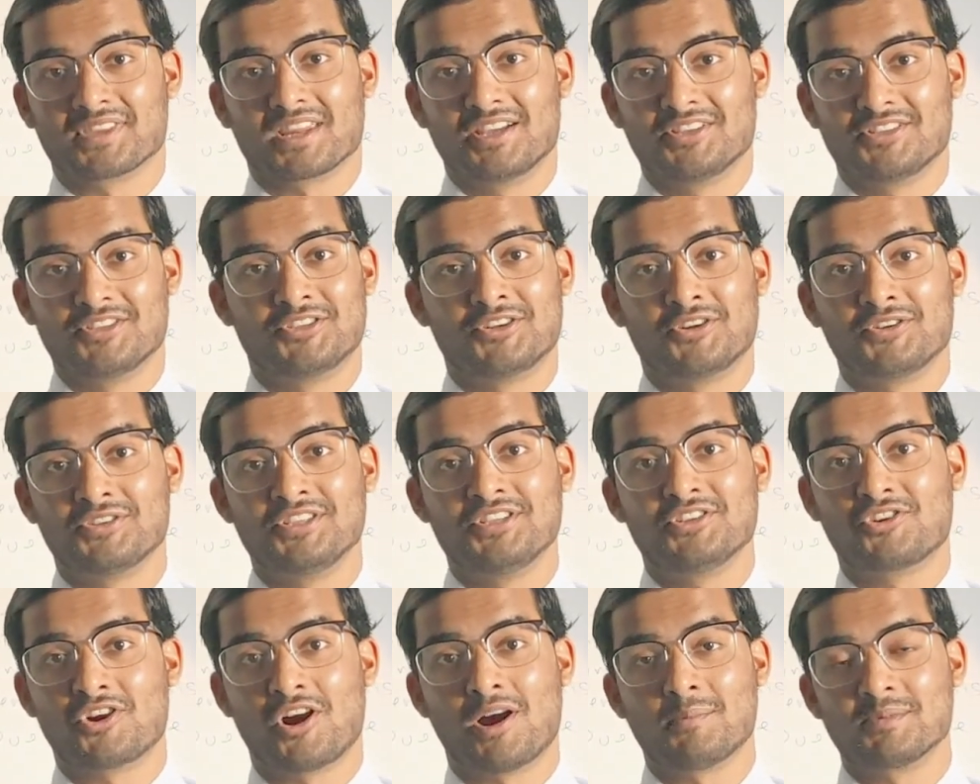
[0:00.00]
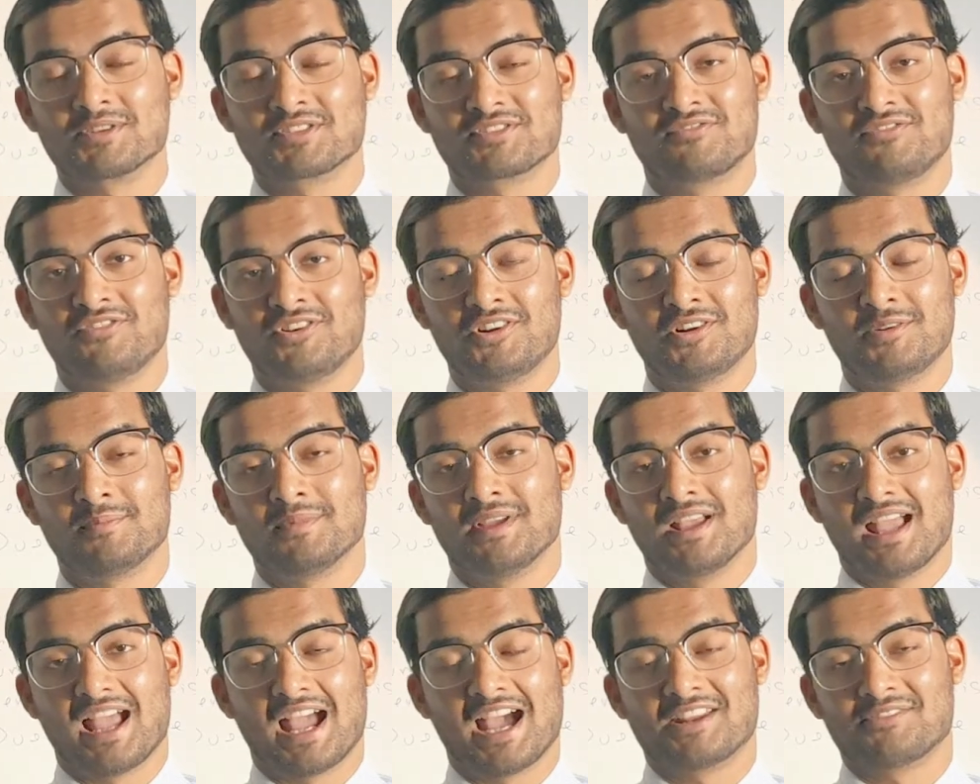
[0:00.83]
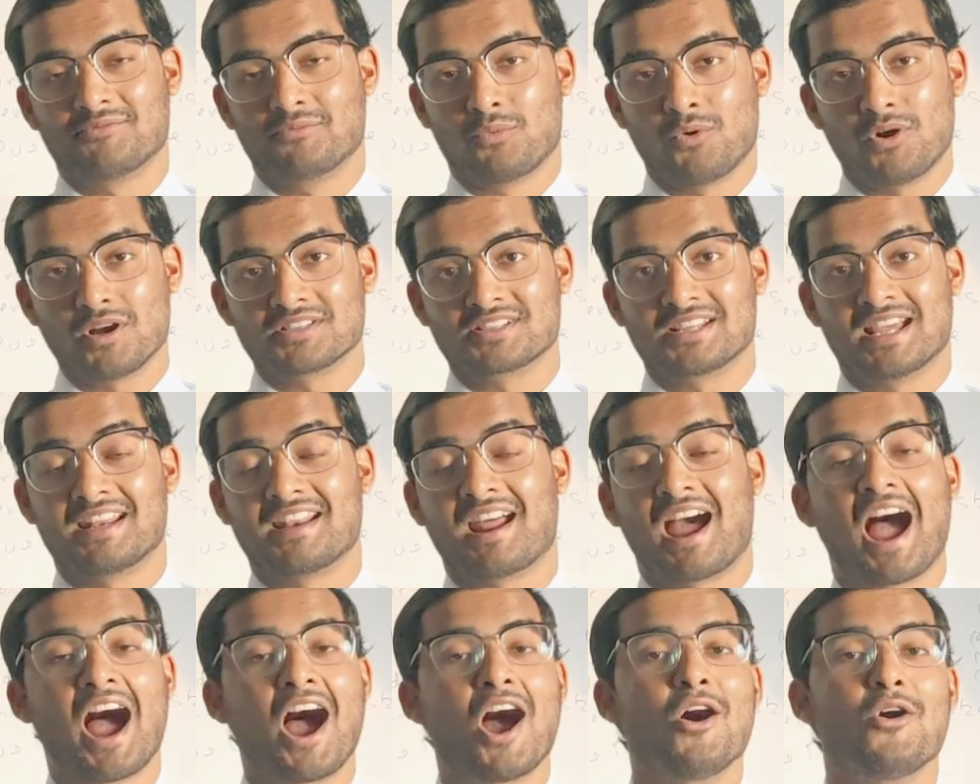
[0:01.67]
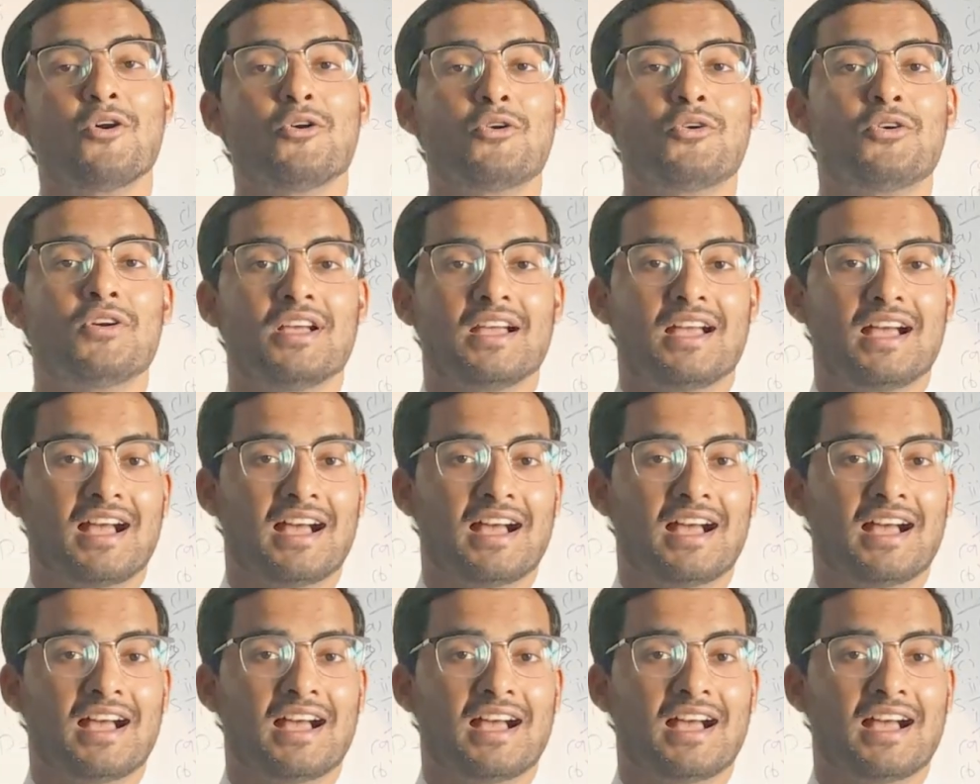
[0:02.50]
e-commerce firm, and what and how